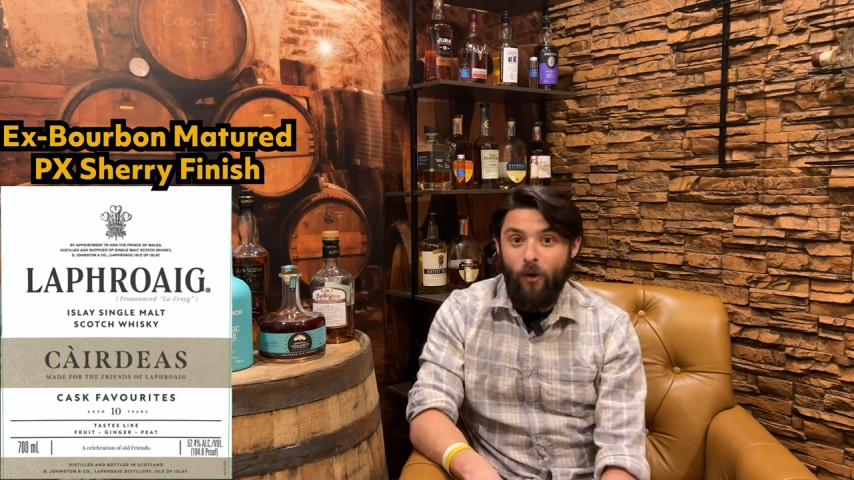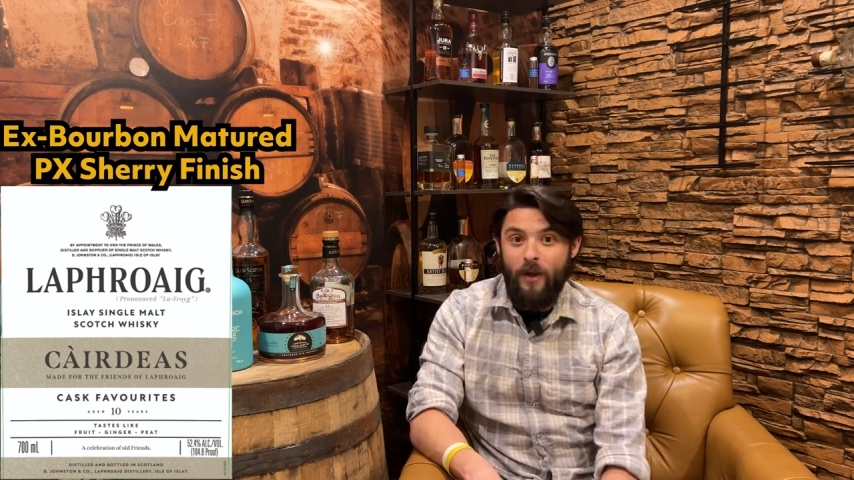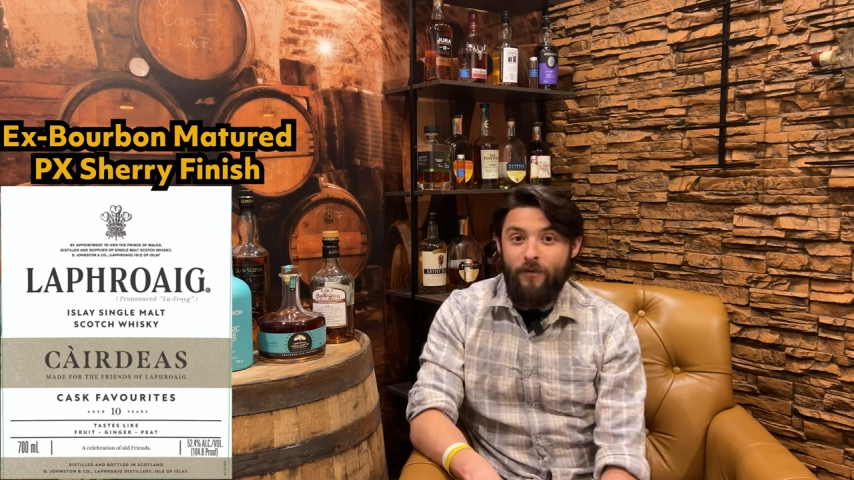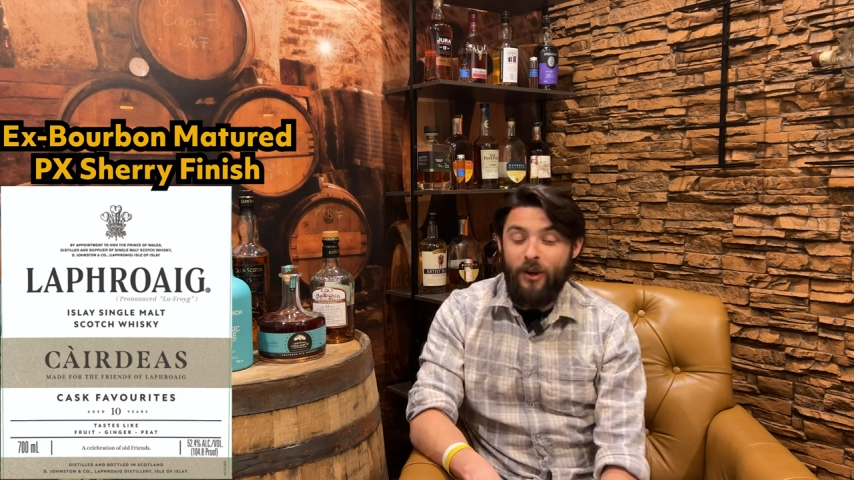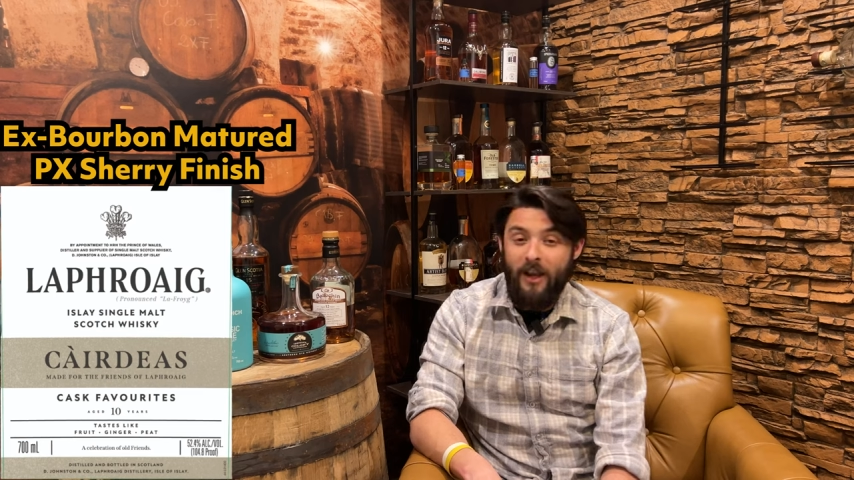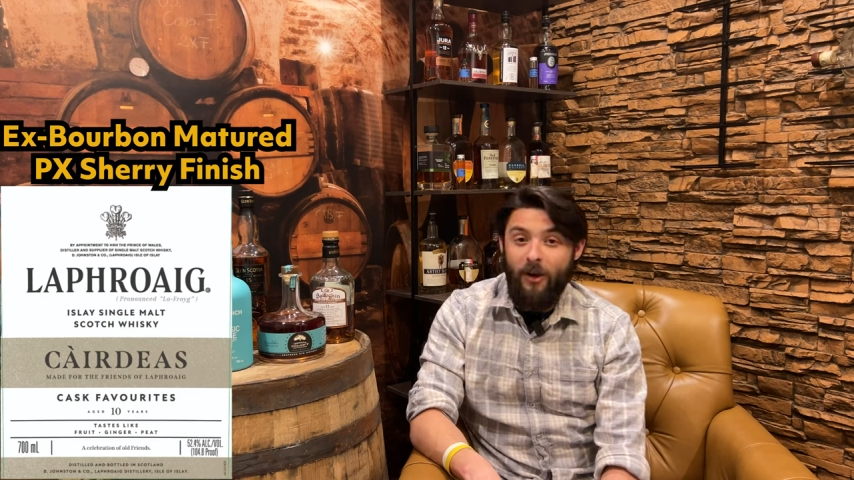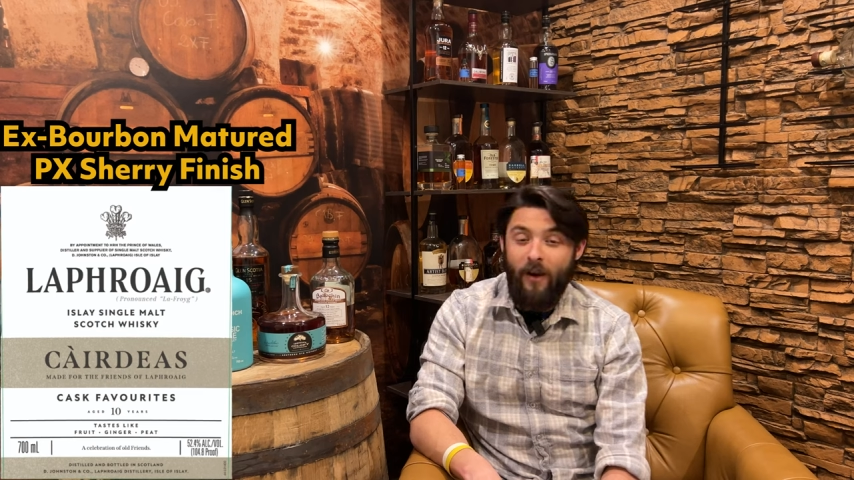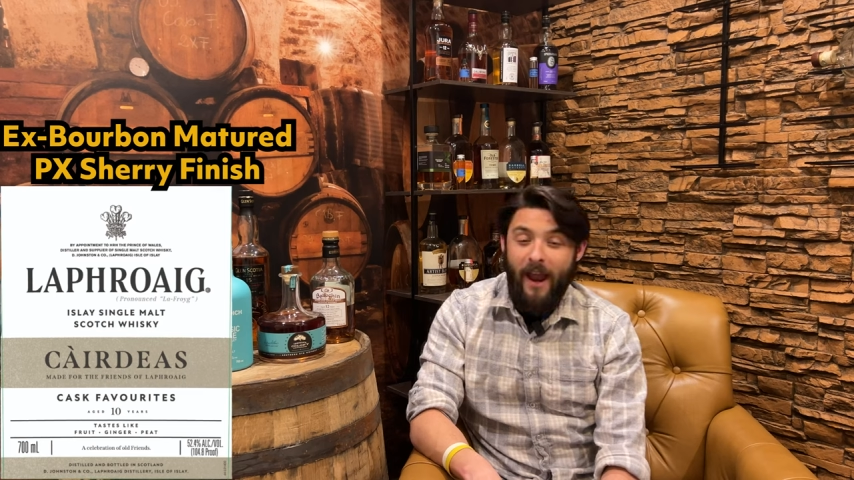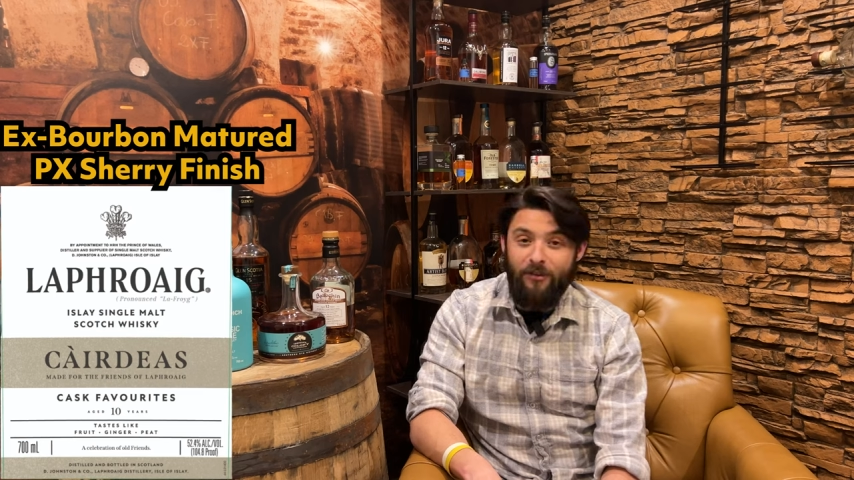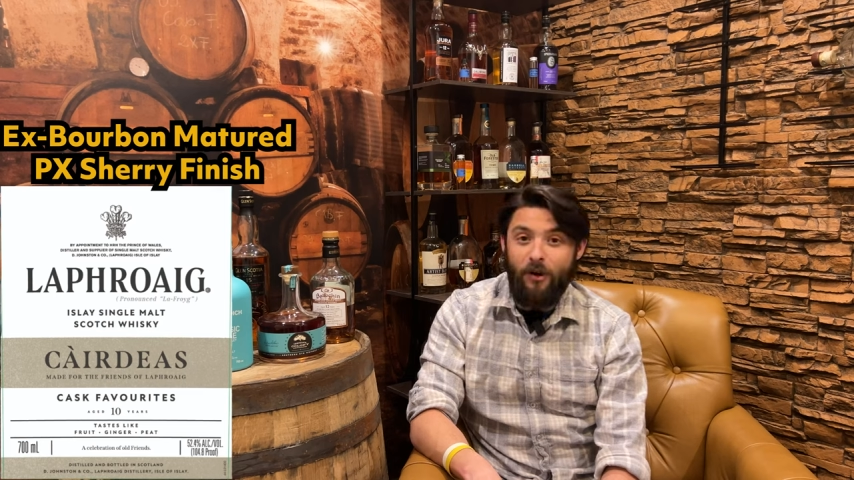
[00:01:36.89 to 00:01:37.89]
if you can get your
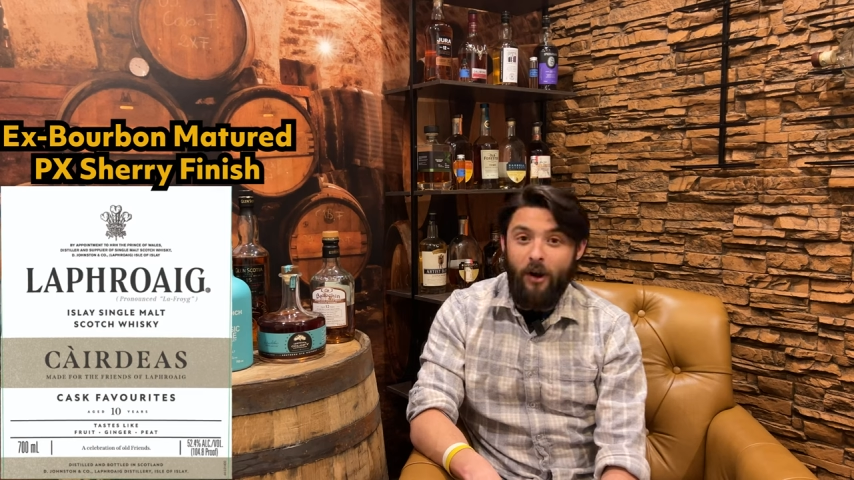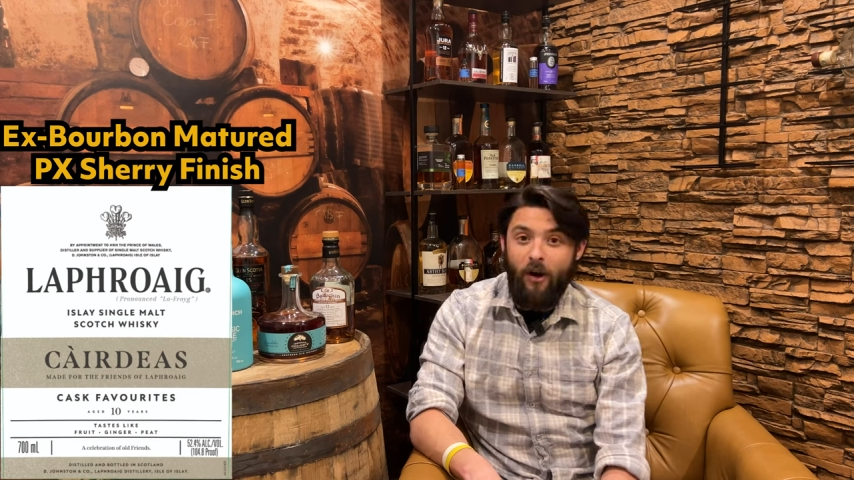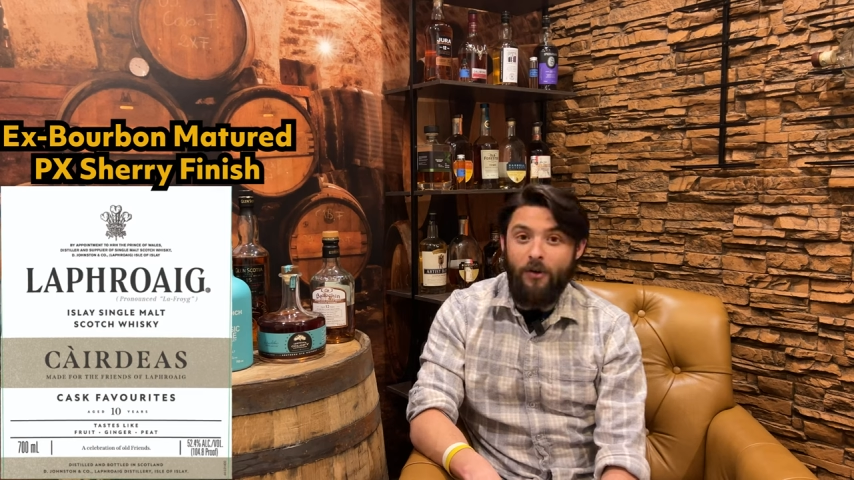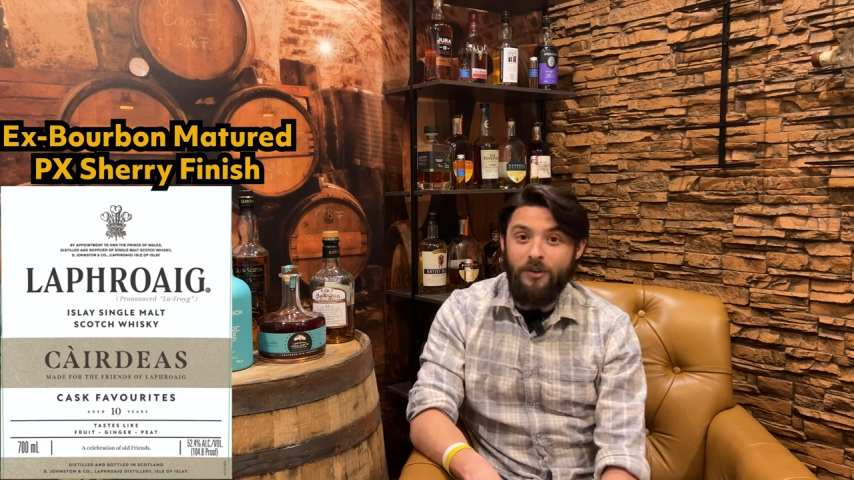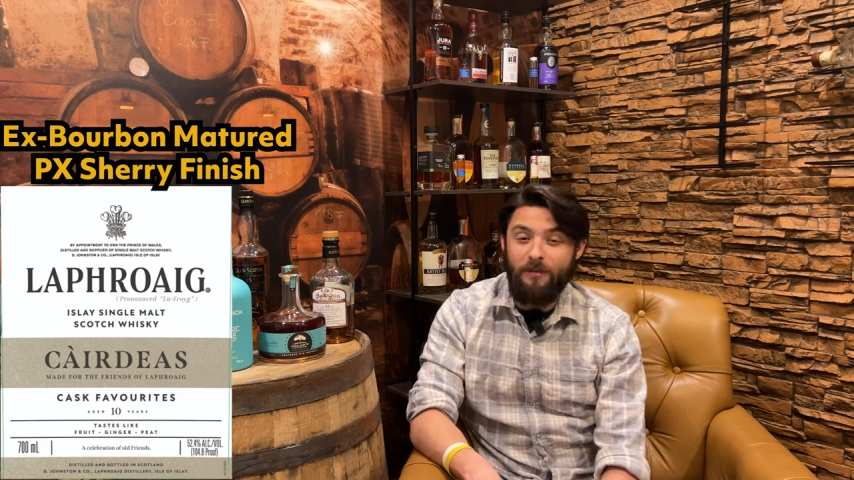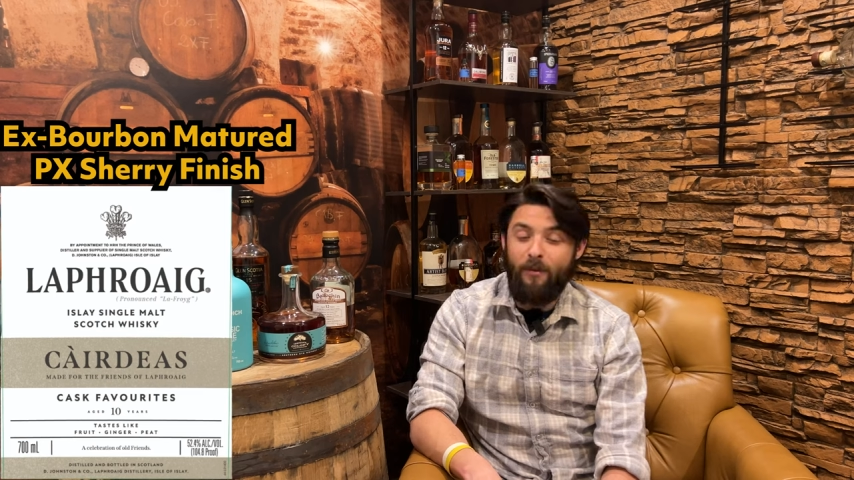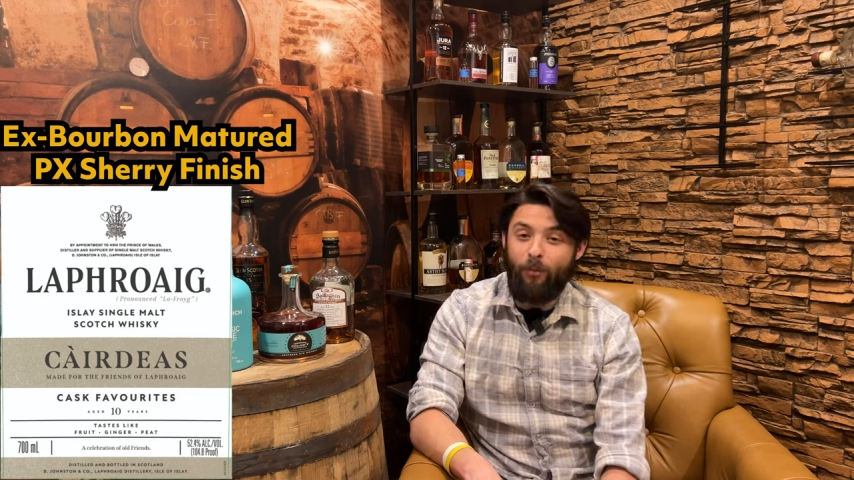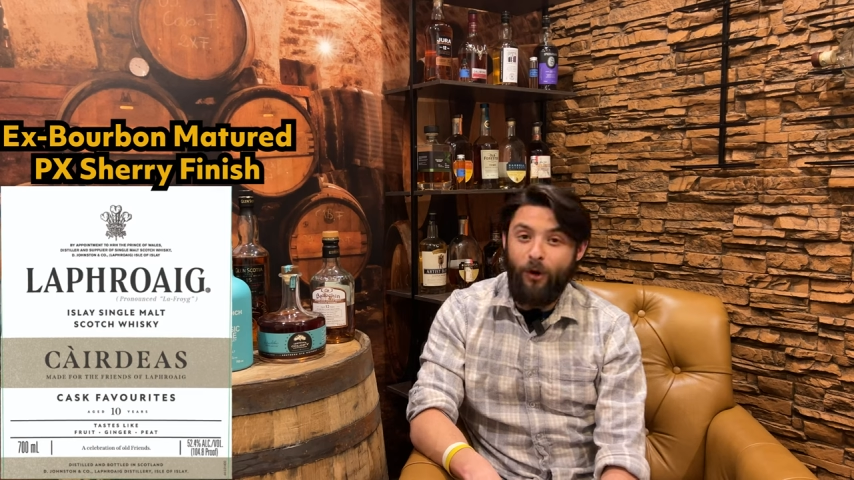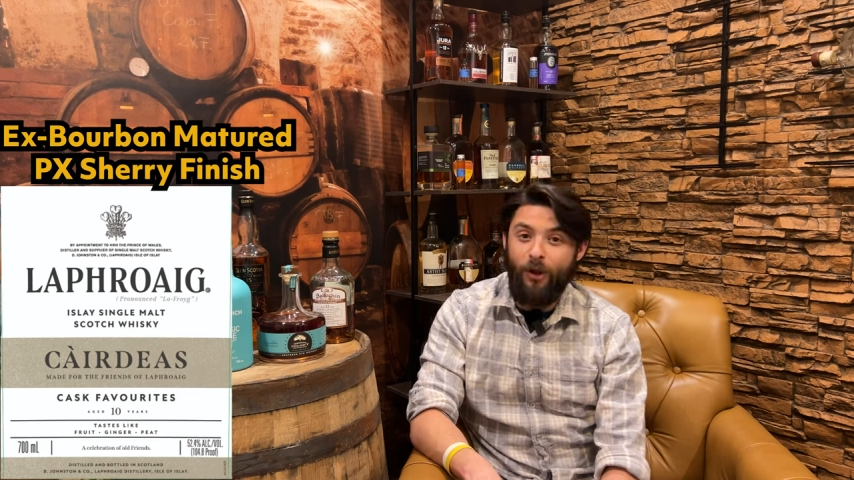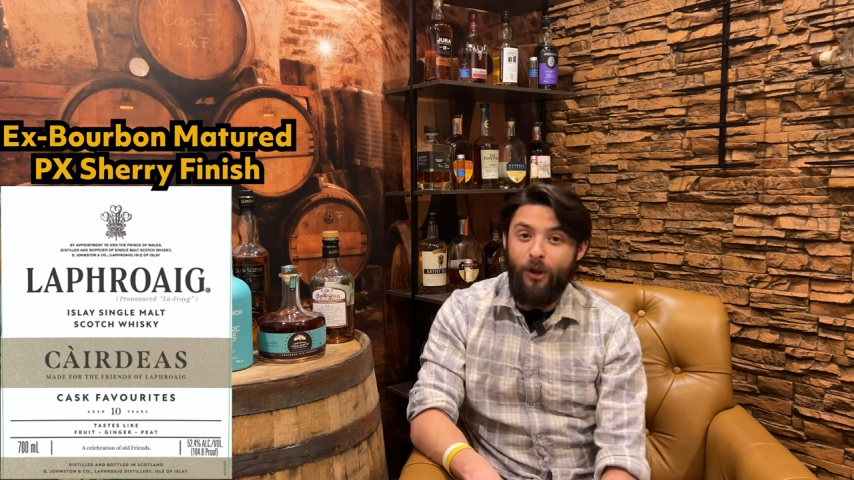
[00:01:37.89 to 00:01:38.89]
hands on a Karchus, it's going to be
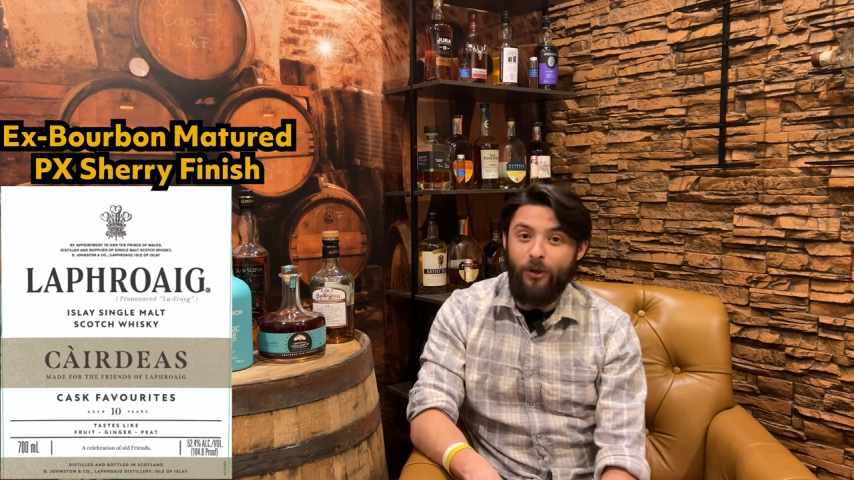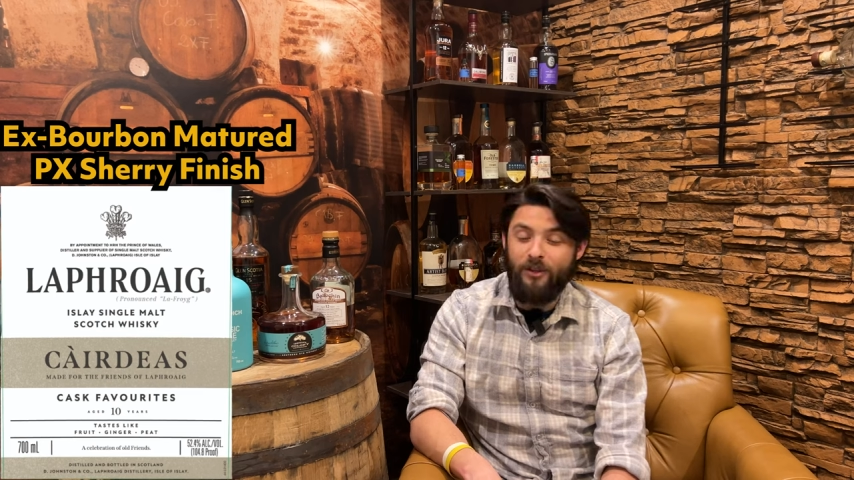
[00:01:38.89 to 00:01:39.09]
pretty good.